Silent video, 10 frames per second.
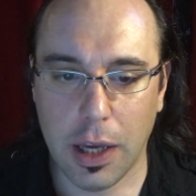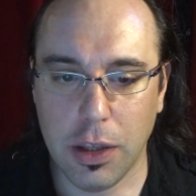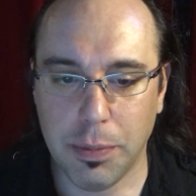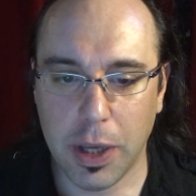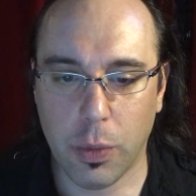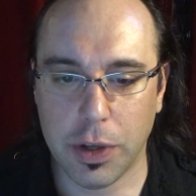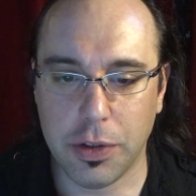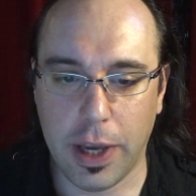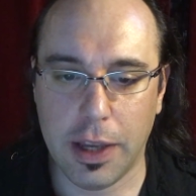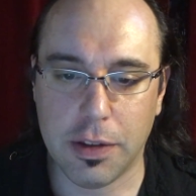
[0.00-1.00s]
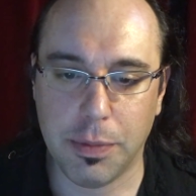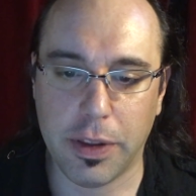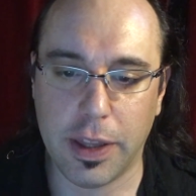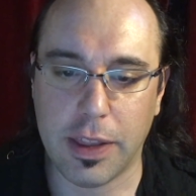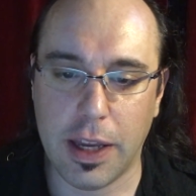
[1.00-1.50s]
You might want to add something
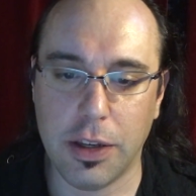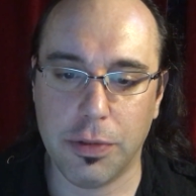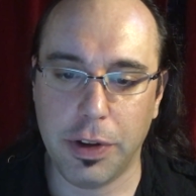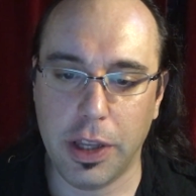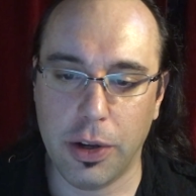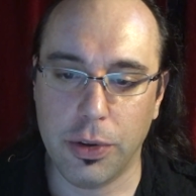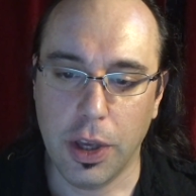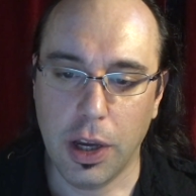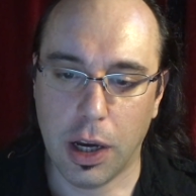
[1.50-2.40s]
like that in your video.